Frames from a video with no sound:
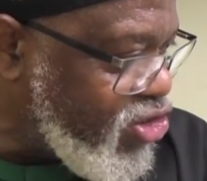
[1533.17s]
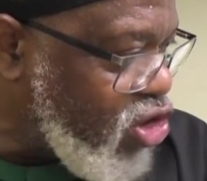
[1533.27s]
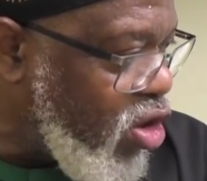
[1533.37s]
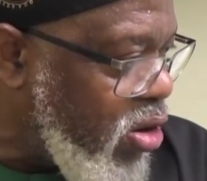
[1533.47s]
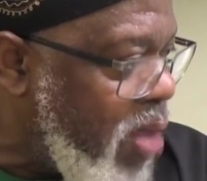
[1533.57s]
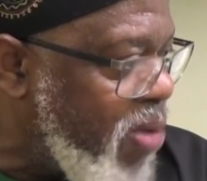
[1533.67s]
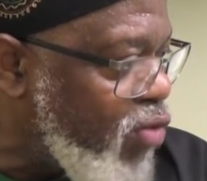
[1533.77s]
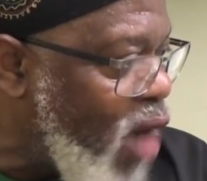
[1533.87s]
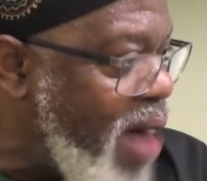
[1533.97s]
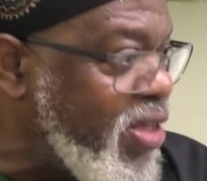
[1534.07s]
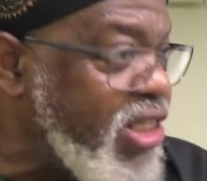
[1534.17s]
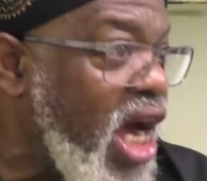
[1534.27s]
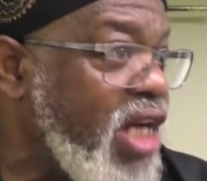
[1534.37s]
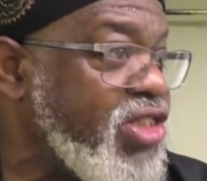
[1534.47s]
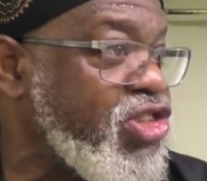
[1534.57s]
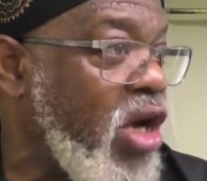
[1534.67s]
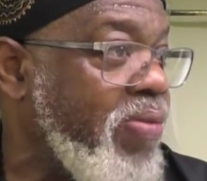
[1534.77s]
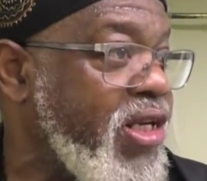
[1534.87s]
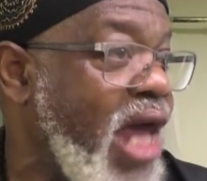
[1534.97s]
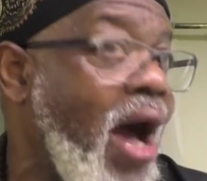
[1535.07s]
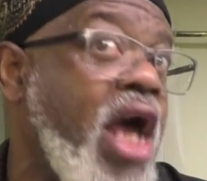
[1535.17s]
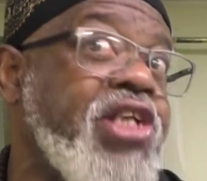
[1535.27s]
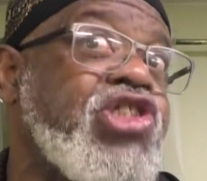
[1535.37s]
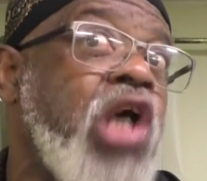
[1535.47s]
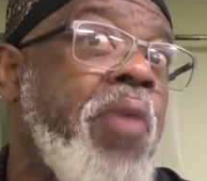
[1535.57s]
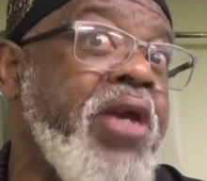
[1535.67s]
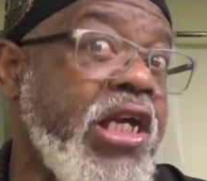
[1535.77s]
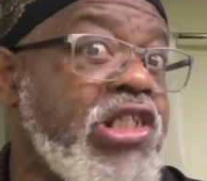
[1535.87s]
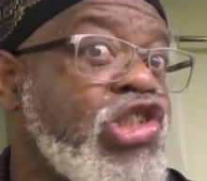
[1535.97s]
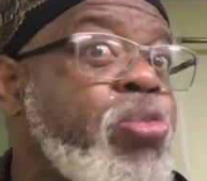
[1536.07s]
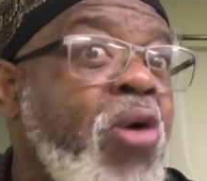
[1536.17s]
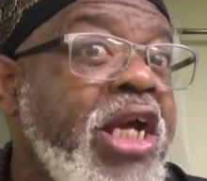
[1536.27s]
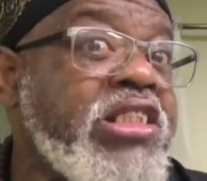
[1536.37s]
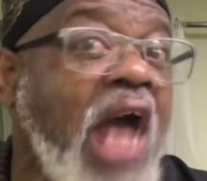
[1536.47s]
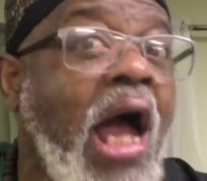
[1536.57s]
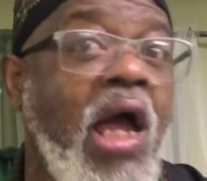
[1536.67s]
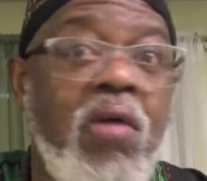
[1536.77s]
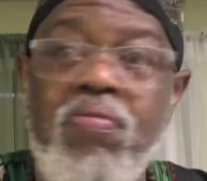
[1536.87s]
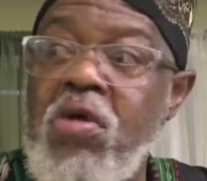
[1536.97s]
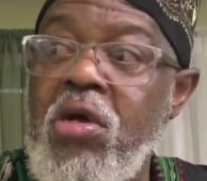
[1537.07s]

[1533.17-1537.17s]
So, but Ramadan is coming now, and it's coming in the springtime.